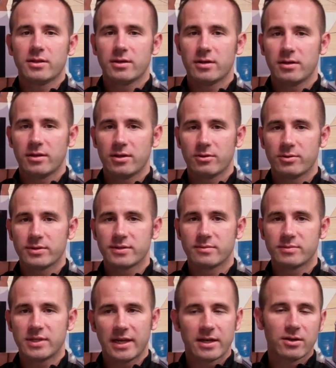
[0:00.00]
There were
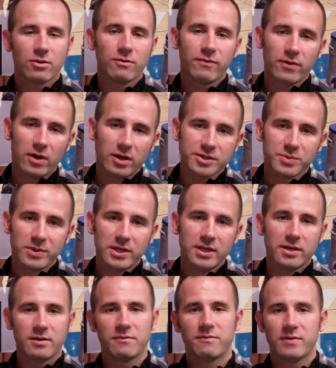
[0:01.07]
some technical flaws we
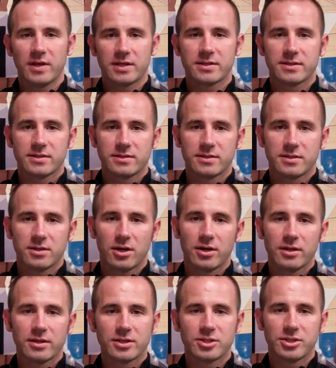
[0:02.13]
needed to fix
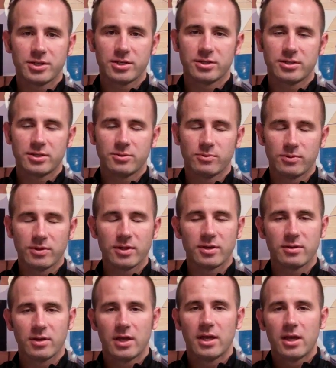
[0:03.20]
starting this year, and she
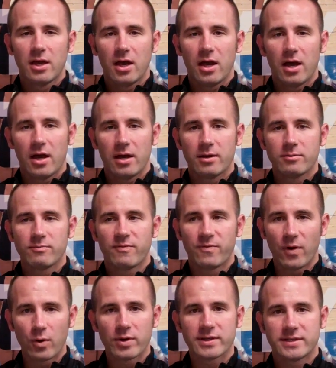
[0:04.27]
really
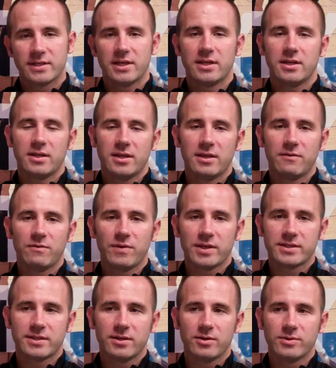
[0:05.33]
focused in and
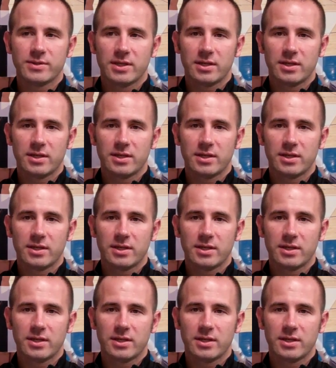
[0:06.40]
fixed those.